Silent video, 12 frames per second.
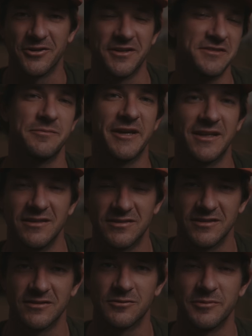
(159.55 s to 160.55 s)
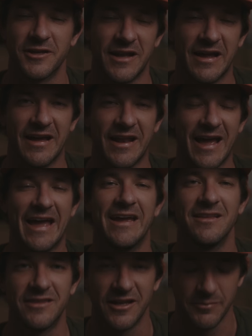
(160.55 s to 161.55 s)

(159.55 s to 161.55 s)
It doesn't make any sense to me, and I hate that